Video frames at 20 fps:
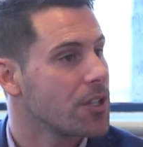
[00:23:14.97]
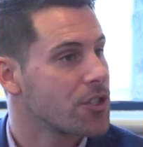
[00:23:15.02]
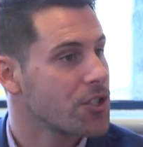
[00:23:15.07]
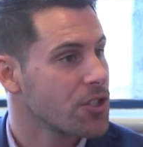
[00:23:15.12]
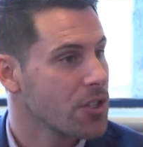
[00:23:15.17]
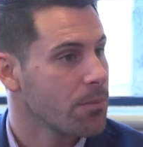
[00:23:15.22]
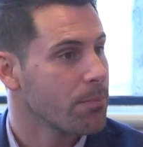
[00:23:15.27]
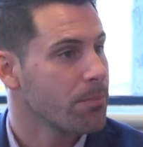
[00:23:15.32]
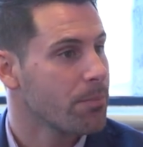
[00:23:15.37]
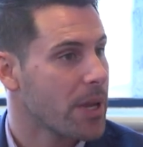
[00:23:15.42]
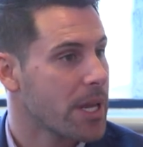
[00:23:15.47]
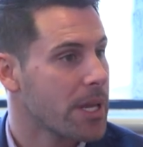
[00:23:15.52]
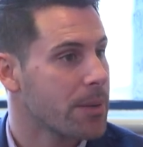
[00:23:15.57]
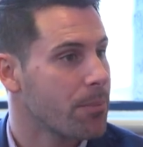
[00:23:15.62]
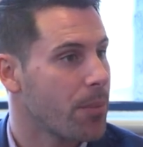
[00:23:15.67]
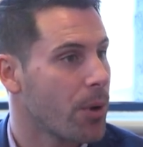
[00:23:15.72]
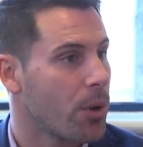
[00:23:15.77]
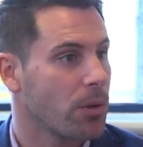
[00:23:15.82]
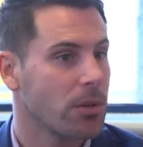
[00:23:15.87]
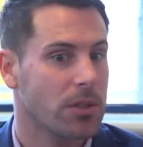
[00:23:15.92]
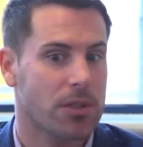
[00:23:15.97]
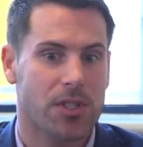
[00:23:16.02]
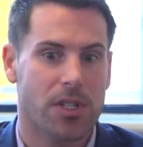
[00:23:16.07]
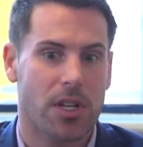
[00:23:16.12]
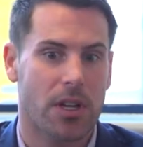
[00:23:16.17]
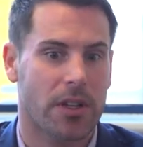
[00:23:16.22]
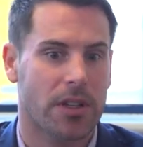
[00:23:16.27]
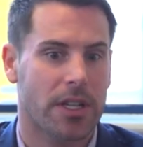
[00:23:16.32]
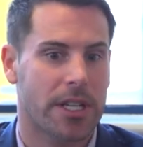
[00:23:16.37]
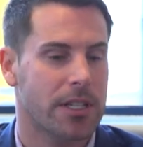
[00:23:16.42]
Well, some people,
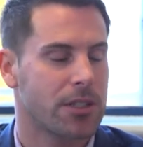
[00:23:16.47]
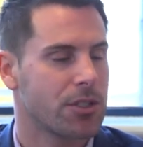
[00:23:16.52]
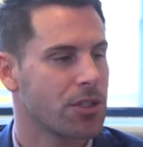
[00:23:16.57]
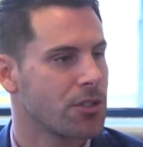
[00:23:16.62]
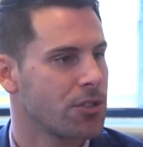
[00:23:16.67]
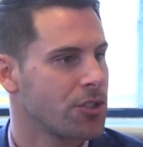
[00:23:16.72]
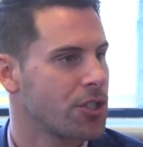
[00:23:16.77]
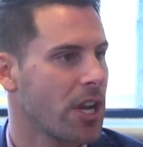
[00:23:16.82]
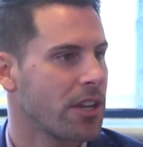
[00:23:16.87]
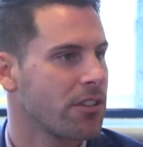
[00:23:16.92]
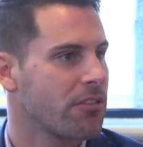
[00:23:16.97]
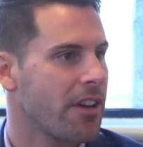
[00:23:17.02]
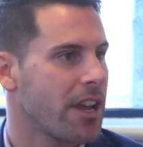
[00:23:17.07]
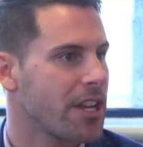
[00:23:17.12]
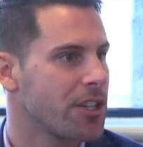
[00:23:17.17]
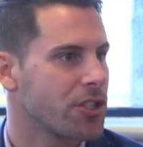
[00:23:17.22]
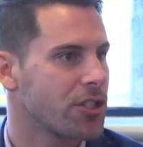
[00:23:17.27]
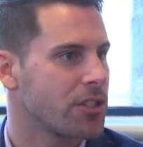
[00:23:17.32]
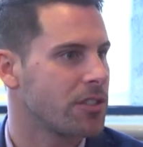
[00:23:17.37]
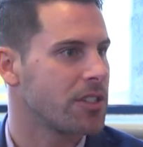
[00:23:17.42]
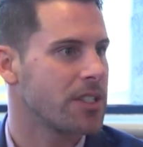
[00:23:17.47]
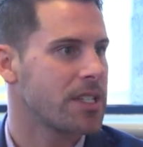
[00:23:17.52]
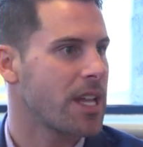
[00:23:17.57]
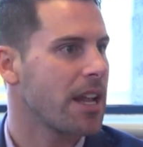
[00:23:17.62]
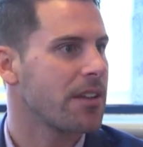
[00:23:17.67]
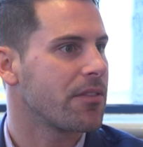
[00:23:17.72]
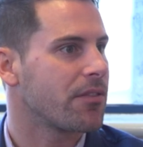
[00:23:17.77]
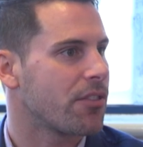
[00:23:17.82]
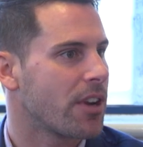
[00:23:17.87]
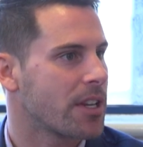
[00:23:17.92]
certainly Generation
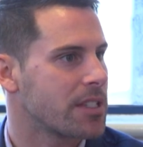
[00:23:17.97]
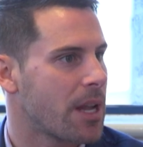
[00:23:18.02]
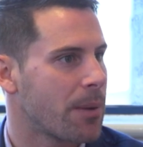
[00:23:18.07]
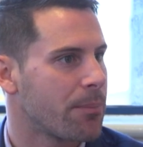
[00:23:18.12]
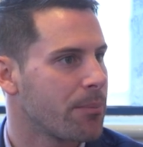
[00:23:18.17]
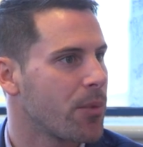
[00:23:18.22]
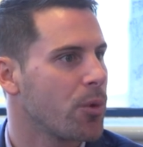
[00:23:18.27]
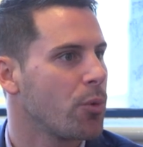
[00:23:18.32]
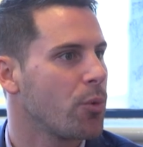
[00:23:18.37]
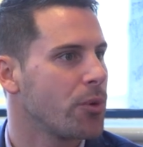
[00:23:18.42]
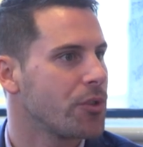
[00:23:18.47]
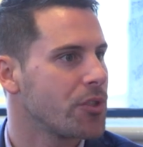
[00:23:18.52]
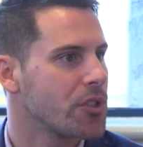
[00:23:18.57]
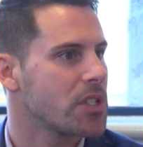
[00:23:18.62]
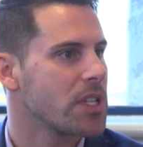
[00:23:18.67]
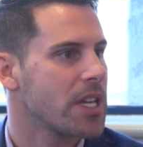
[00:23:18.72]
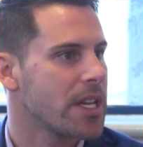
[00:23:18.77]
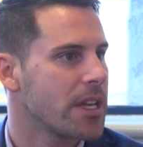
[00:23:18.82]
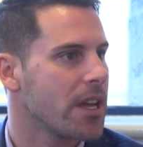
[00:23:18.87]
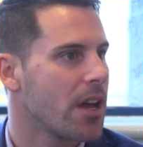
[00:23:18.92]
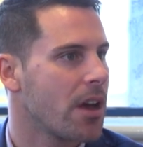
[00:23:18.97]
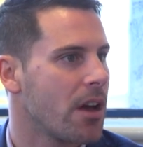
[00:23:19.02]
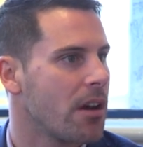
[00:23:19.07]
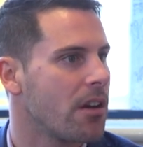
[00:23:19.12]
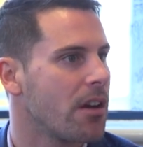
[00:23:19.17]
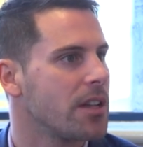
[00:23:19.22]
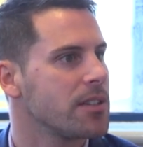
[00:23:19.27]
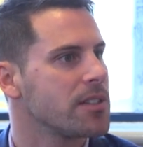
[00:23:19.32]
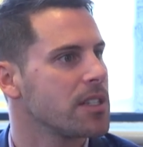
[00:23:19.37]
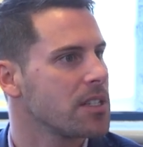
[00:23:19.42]
Z, for example, would see
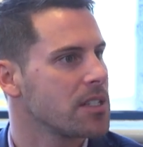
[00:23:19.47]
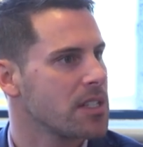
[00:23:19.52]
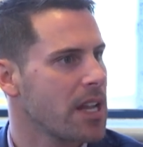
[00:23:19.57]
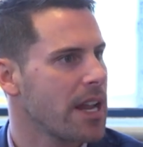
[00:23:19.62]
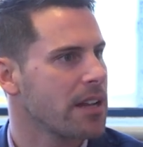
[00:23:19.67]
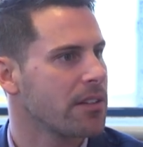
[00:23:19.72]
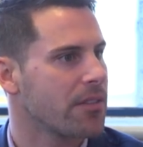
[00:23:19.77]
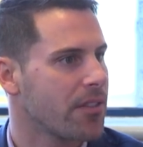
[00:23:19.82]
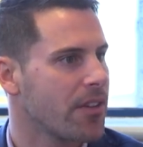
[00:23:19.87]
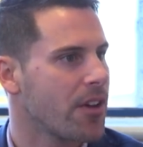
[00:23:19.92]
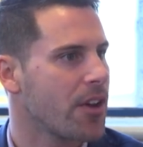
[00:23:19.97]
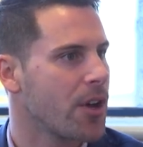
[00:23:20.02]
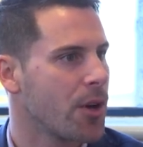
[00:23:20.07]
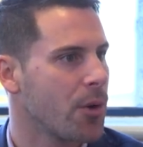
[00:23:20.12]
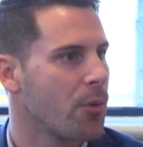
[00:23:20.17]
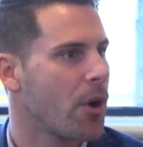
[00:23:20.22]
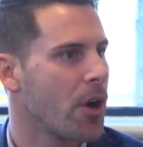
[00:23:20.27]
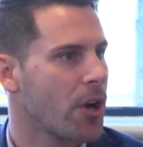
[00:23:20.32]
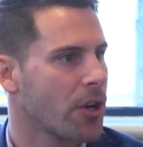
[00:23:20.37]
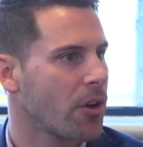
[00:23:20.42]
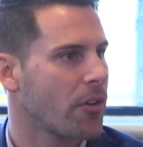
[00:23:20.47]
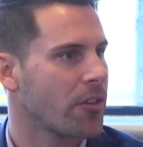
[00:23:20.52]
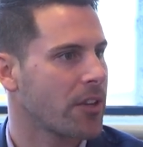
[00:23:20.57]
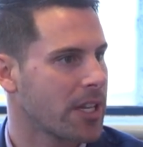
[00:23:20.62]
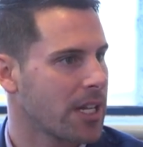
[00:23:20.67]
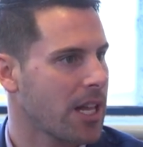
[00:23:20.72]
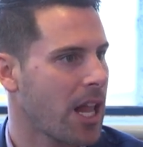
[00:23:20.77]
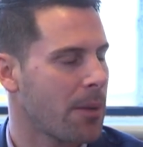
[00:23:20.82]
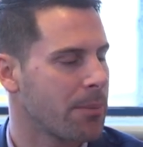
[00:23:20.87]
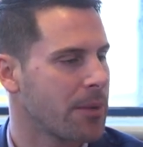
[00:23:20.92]
her as a saint for her work on the
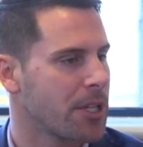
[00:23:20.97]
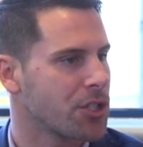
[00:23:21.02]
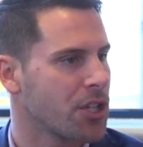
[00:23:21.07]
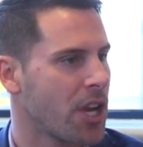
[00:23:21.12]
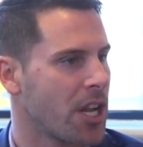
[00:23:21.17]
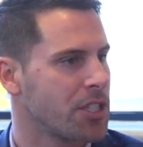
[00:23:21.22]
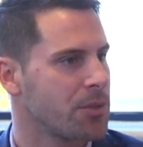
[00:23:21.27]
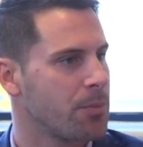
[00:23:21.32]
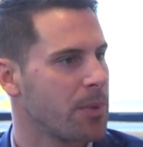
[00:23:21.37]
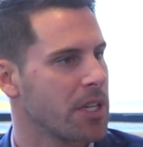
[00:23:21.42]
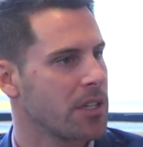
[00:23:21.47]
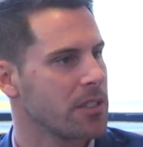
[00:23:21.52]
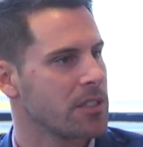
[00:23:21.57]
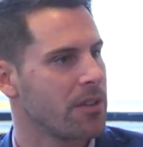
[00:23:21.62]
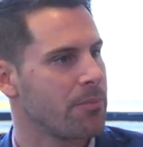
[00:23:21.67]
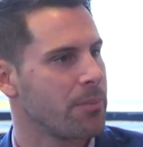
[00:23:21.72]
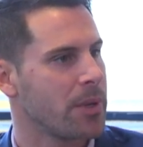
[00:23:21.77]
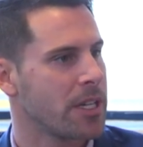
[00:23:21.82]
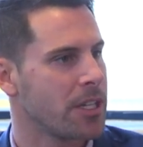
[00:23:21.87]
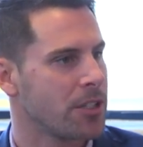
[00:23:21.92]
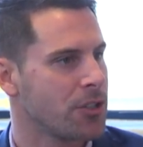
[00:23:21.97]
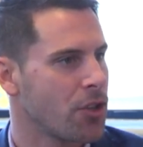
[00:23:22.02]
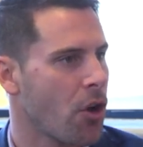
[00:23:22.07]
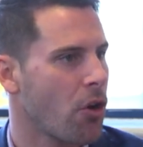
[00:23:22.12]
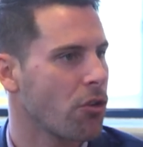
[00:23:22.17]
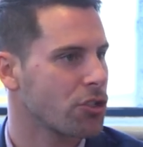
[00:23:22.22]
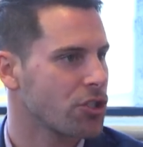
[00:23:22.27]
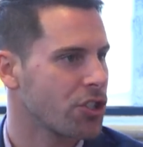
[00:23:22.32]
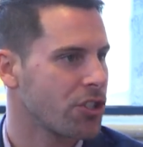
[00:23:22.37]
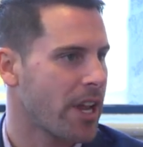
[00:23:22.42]
climate change, because they've been
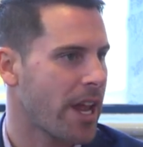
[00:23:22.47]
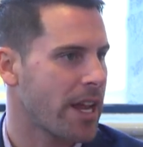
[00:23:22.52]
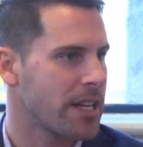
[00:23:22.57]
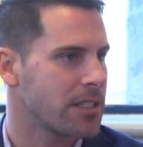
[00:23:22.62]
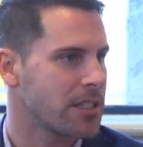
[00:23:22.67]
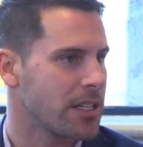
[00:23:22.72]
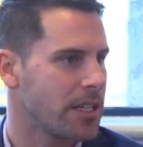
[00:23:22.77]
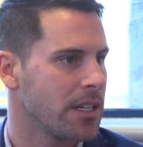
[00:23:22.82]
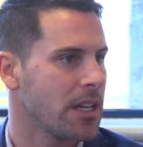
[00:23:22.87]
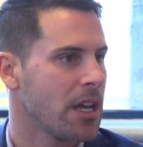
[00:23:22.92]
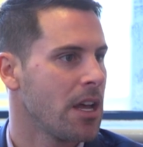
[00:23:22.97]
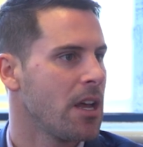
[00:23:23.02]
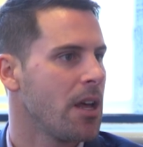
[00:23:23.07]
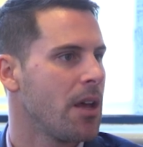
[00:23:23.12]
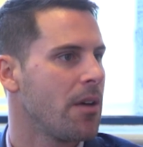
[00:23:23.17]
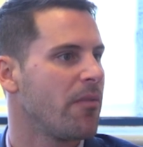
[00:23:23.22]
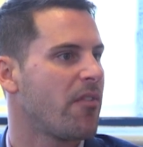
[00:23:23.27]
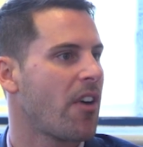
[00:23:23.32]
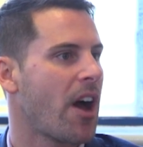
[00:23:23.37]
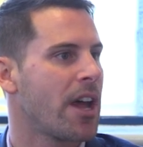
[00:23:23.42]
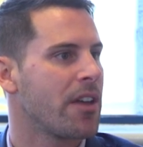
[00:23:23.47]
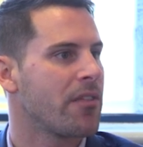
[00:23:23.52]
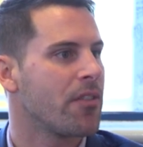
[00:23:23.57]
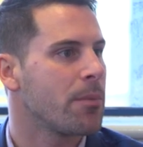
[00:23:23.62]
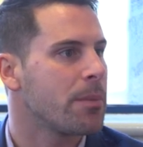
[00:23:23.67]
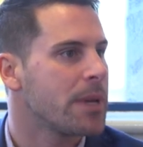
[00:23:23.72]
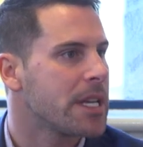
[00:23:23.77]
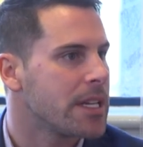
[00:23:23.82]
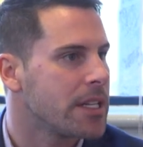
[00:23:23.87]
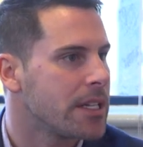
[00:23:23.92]
indoctrinated via the
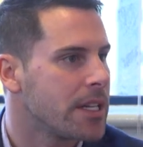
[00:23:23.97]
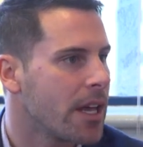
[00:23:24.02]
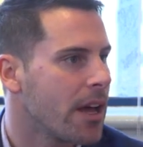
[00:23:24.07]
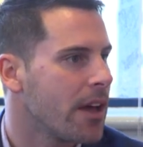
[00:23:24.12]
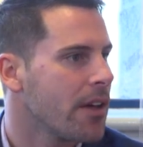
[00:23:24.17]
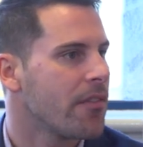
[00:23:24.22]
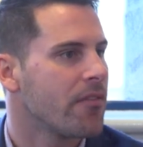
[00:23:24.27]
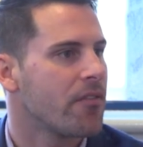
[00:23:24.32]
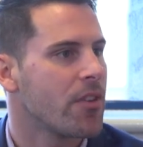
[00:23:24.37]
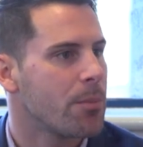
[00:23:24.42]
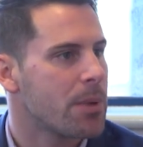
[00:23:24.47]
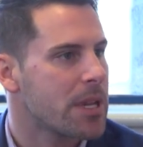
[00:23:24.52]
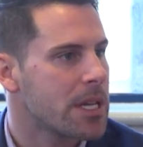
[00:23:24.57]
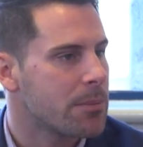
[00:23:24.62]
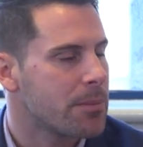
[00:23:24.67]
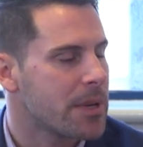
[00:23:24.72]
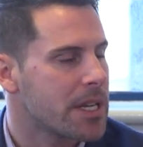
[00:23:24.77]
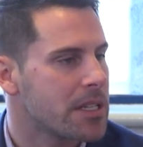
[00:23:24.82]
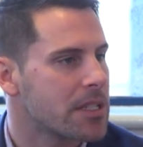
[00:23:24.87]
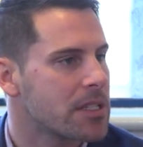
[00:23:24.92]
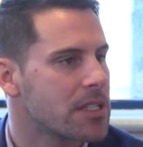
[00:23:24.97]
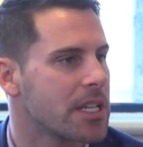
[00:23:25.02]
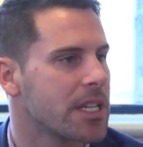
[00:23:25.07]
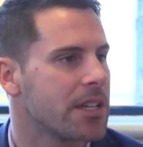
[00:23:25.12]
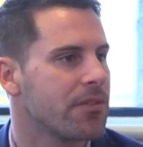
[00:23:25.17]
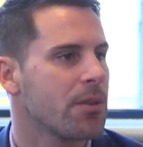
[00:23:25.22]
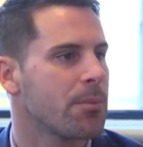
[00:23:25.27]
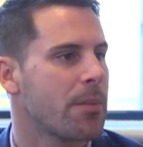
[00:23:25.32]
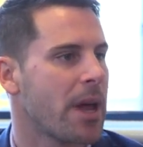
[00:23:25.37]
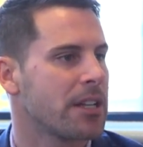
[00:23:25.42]
media, the
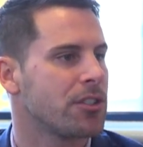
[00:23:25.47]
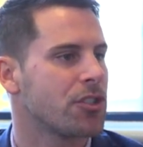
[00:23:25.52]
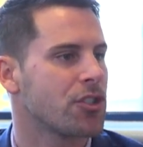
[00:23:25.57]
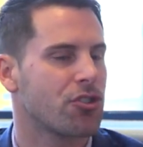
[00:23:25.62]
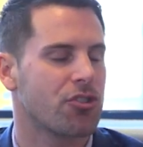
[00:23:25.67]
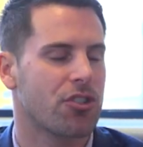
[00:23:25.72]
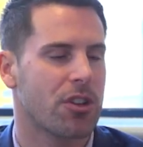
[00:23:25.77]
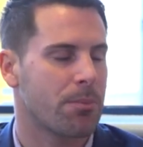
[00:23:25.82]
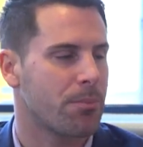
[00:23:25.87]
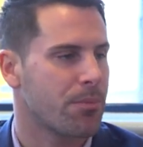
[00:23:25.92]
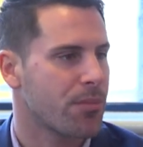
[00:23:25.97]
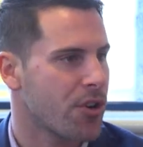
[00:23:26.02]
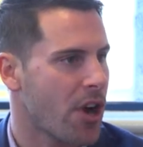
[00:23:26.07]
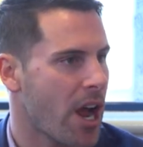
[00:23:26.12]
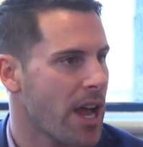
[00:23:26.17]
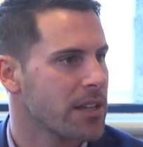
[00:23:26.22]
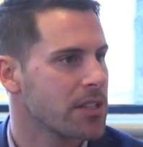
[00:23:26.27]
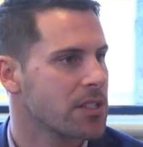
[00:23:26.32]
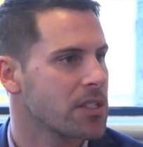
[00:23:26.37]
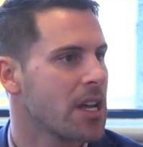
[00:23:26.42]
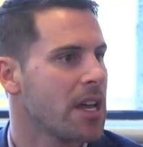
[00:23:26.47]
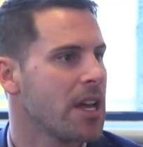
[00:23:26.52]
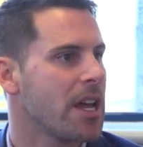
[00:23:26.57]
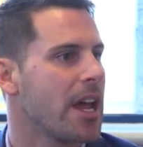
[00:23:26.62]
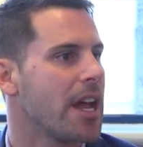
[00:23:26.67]
BBC, the mainstream press,